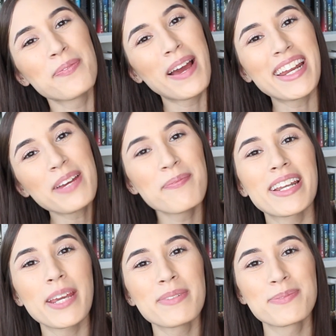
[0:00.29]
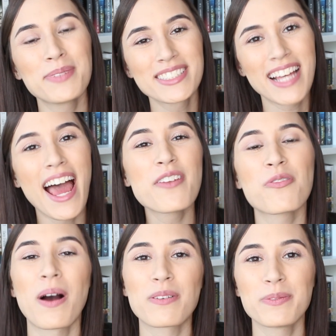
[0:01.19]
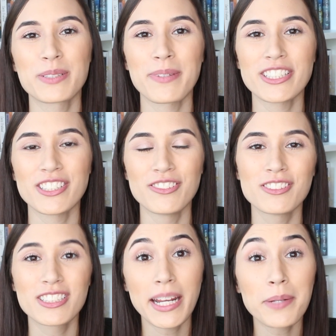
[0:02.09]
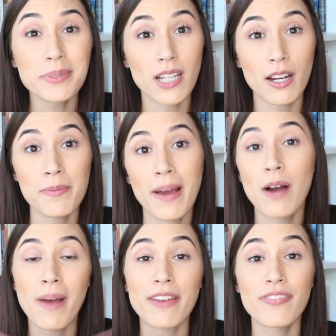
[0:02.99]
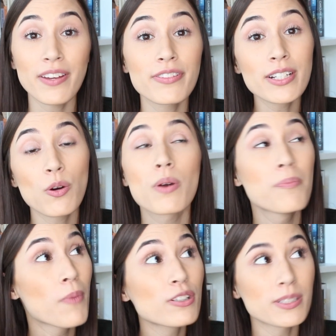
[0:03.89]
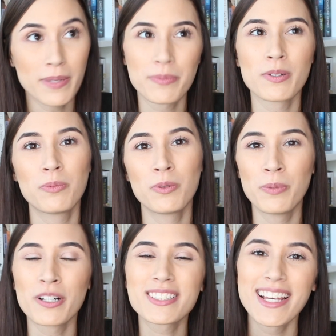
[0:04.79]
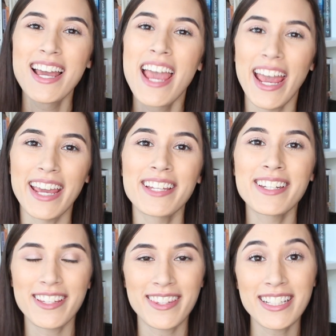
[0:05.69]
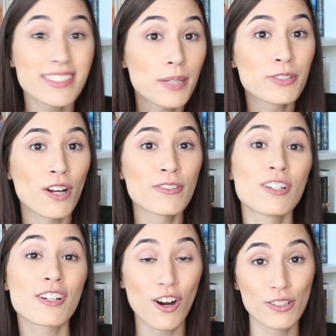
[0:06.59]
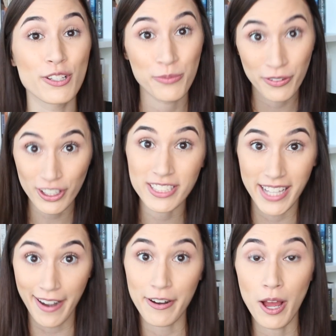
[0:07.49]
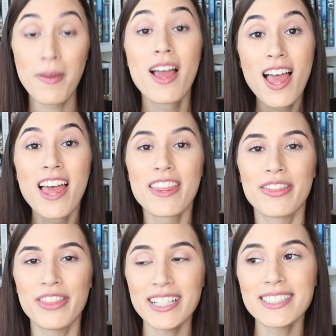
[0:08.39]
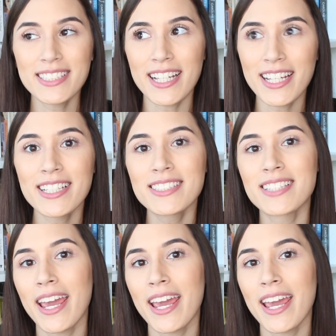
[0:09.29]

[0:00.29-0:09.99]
everybody, my name is Melissa and welcome to my channel. Today I'm going to be talking about my favorite or most memorable books in the subgenre called reverse harem. This is